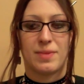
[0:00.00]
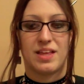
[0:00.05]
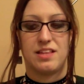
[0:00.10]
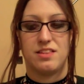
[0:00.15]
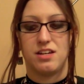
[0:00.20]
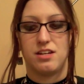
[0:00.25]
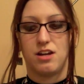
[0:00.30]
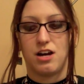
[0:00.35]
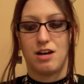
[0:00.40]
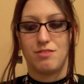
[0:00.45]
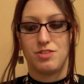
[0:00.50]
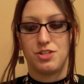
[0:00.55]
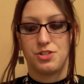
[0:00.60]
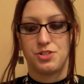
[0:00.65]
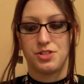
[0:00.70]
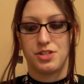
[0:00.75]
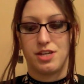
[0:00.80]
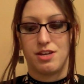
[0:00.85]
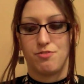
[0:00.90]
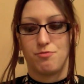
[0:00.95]
And then
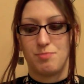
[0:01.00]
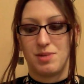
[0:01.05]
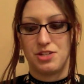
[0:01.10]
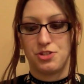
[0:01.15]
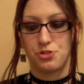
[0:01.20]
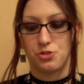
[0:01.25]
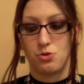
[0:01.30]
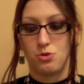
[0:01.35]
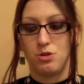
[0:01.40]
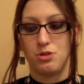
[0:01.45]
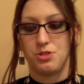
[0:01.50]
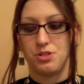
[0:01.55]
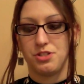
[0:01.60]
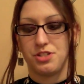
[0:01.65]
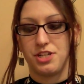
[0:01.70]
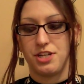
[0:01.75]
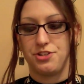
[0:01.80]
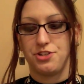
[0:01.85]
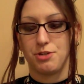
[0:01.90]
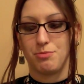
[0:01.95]
obviously if my school
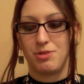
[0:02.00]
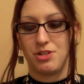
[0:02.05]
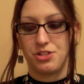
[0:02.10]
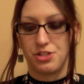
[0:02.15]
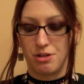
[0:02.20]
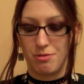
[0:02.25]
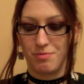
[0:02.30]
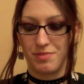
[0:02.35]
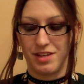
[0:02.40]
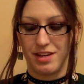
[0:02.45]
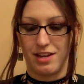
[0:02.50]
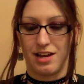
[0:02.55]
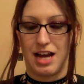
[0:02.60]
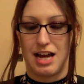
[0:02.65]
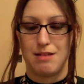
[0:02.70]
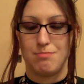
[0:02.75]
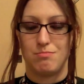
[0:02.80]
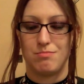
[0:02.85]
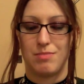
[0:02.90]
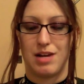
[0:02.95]
isn't teaching me something,
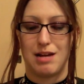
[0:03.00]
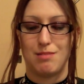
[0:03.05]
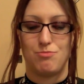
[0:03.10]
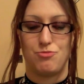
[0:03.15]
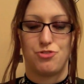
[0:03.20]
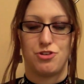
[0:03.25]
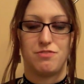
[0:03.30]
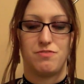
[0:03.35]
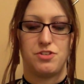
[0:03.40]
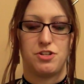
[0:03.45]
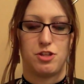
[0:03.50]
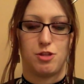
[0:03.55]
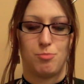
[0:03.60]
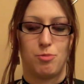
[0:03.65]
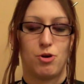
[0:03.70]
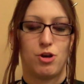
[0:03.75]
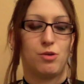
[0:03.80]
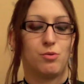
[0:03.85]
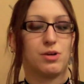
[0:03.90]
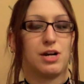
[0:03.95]
I'm driven to the
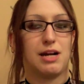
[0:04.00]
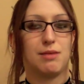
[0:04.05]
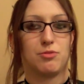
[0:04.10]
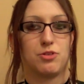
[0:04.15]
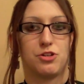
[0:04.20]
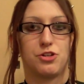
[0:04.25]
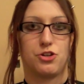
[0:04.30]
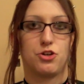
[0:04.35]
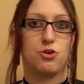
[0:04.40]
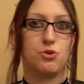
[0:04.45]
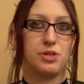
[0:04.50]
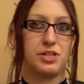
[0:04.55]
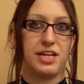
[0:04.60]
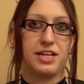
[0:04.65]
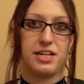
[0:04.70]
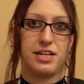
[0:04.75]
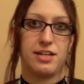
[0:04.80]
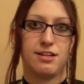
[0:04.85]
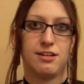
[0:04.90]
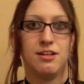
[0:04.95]
point where I'm going to go and
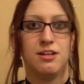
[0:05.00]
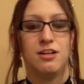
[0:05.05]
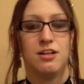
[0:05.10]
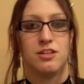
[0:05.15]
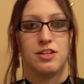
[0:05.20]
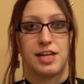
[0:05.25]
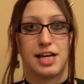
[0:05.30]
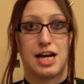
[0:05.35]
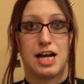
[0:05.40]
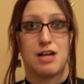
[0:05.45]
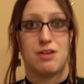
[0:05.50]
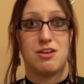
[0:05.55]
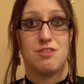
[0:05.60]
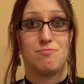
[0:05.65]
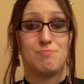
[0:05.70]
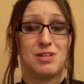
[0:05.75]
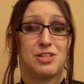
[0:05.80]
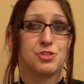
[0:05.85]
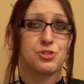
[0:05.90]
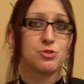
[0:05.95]
get it. Like
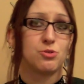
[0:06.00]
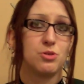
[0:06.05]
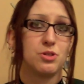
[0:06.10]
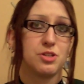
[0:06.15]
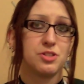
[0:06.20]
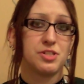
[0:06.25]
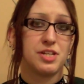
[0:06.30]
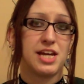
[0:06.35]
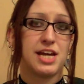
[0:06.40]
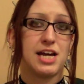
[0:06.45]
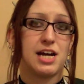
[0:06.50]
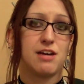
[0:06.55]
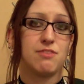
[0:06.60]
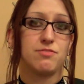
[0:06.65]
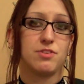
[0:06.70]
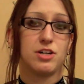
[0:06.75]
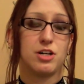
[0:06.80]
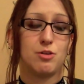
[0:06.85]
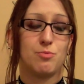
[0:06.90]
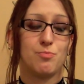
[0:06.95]
if my school doesn't have